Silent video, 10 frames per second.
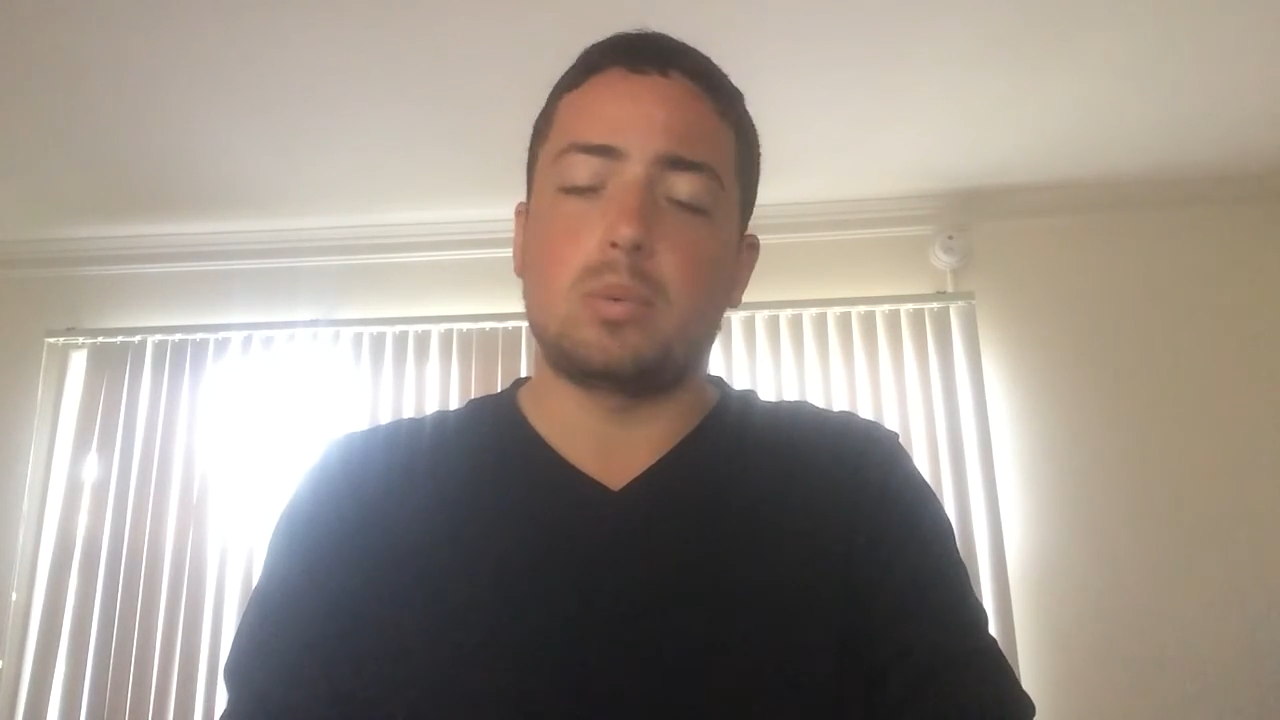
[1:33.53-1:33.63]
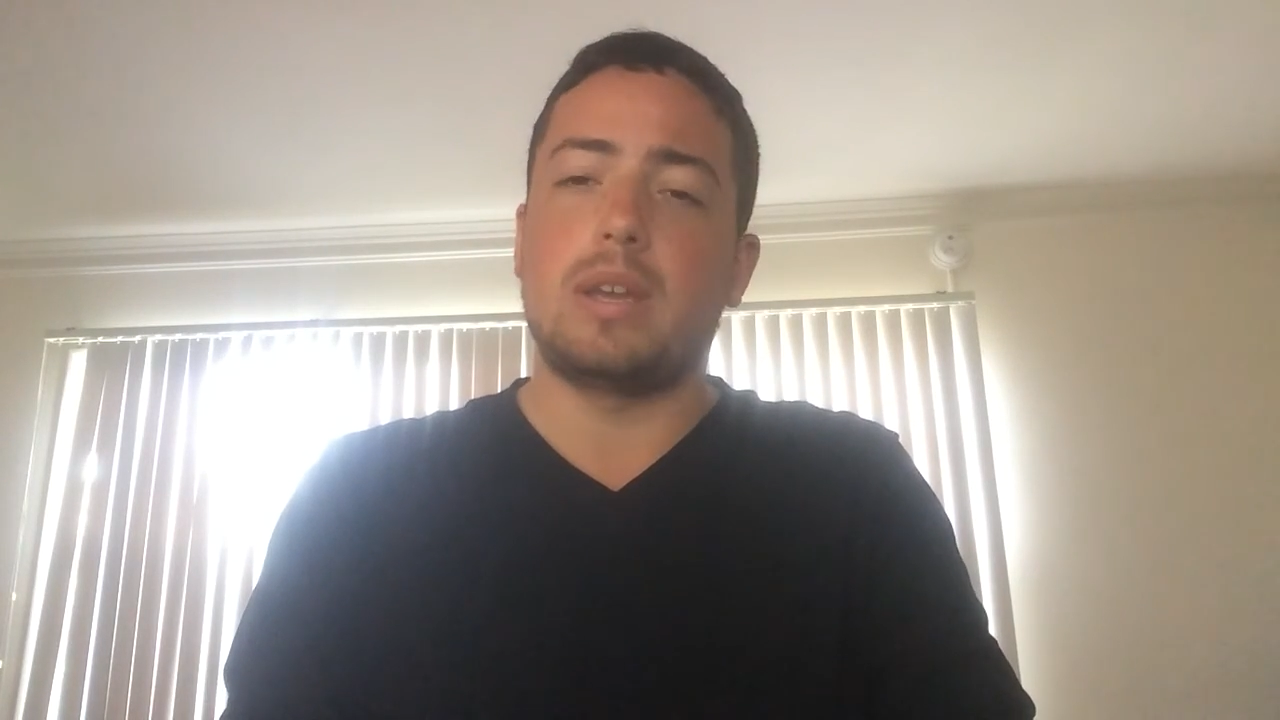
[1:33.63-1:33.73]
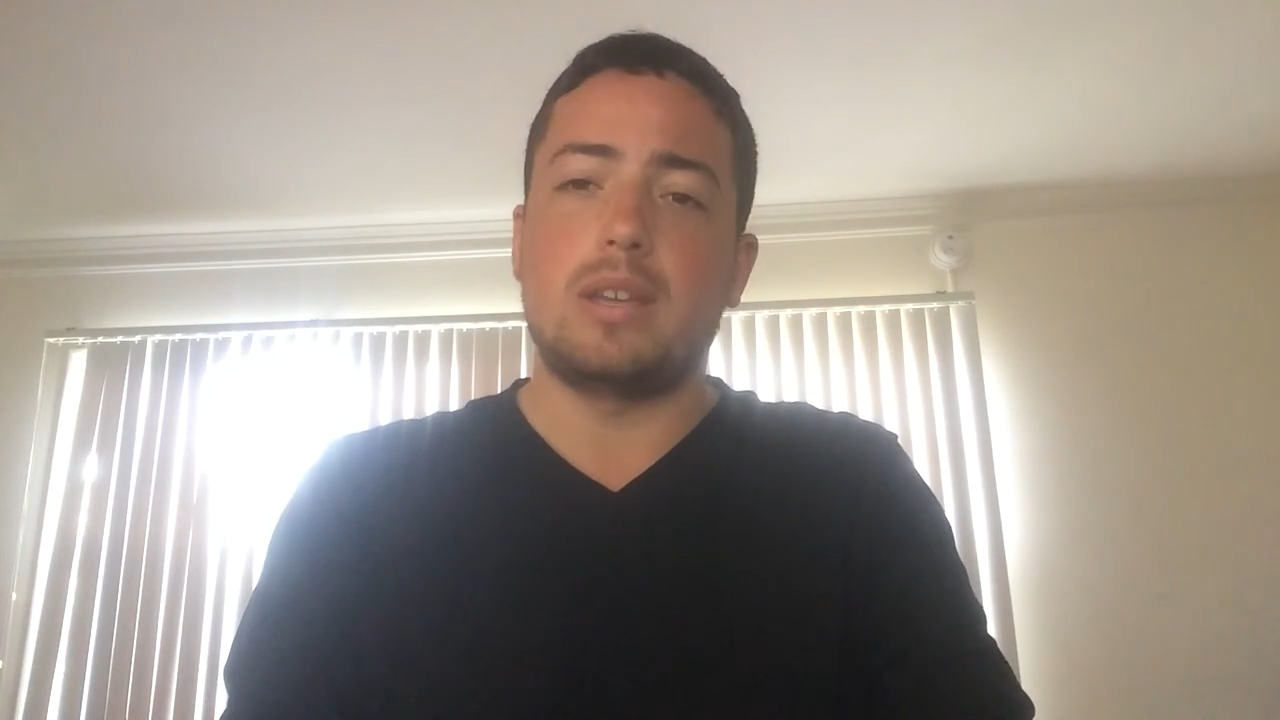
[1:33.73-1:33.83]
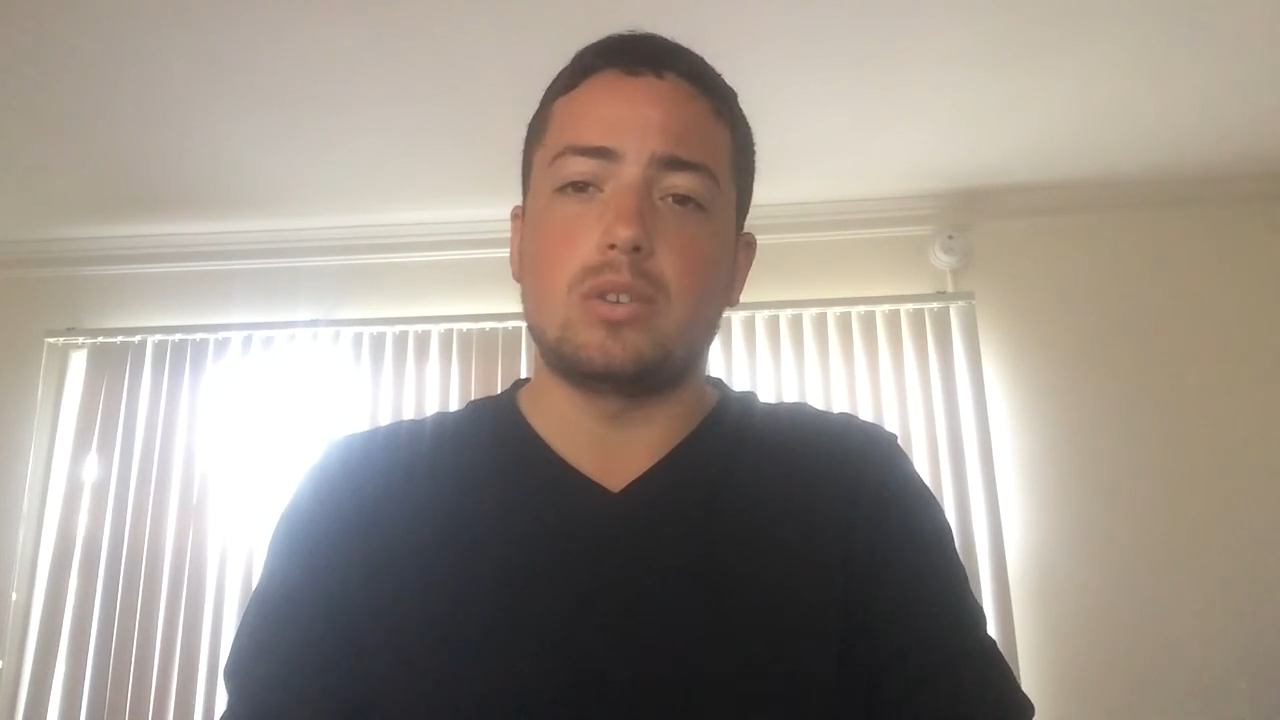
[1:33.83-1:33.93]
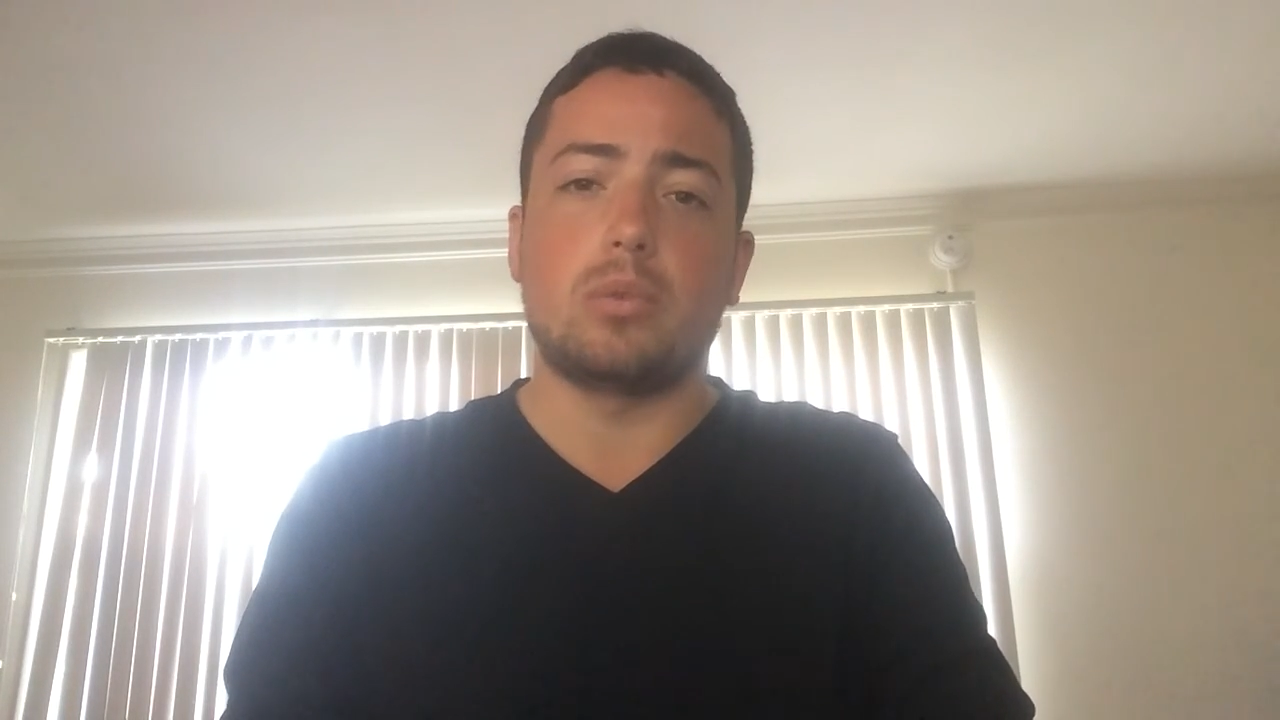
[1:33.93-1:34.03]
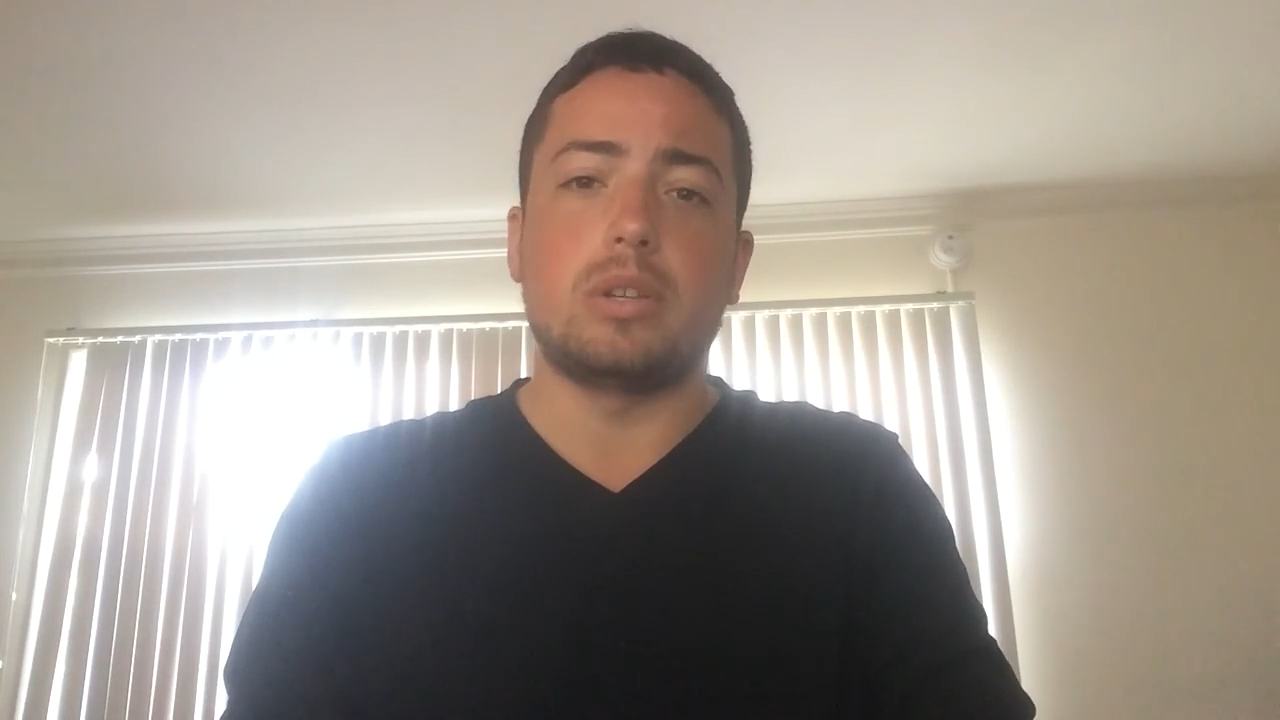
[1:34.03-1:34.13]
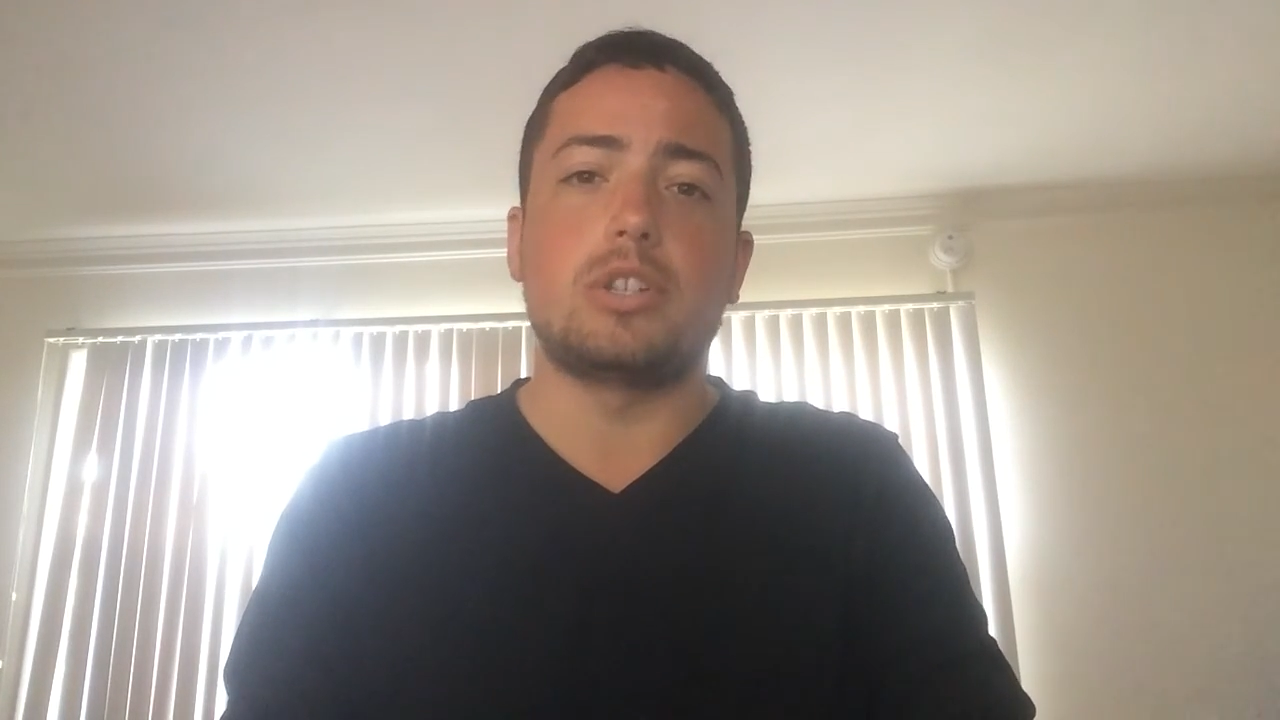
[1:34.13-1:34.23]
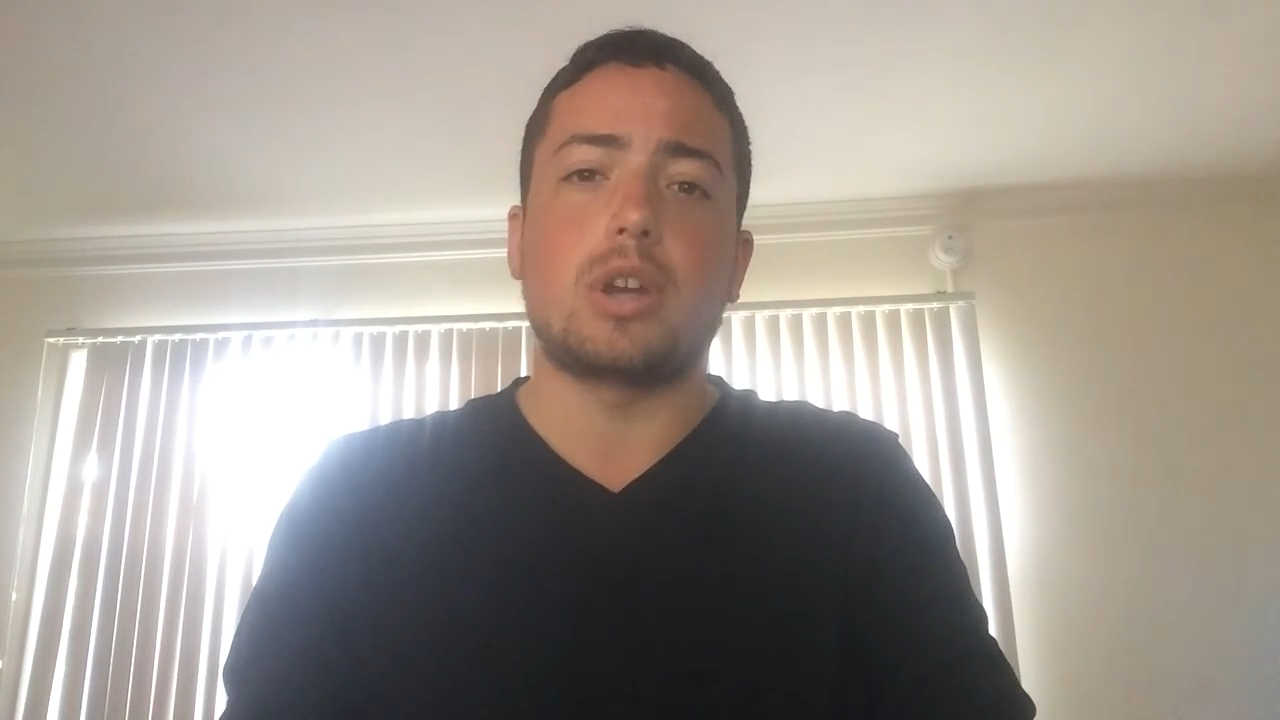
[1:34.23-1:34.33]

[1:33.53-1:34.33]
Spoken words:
week he's only